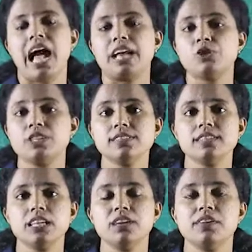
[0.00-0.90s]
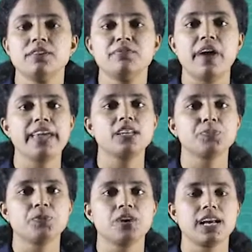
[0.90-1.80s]
and you can see the
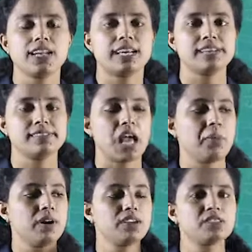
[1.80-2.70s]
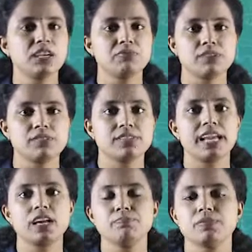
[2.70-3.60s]
final product that is emerging from the
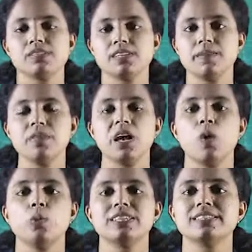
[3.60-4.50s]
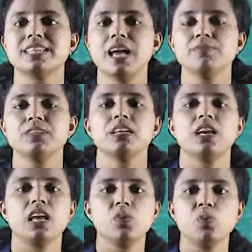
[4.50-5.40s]
second prism, which is kept in
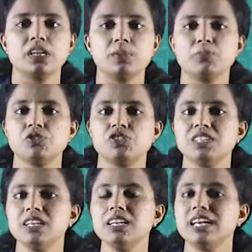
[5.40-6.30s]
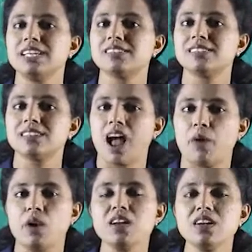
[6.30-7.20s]
an inverted position, is
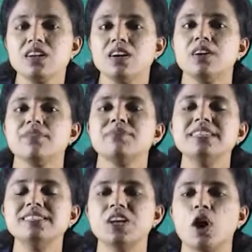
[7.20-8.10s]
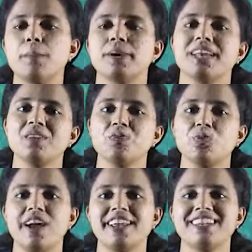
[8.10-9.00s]
our first component,
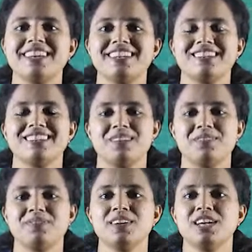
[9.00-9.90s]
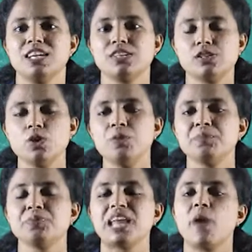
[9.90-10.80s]
white light itself.
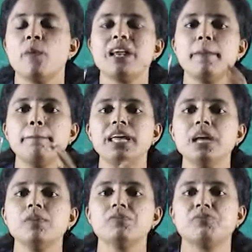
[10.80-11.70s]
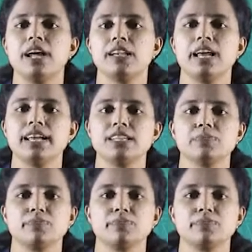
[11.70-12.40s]
So, when a beam of white light is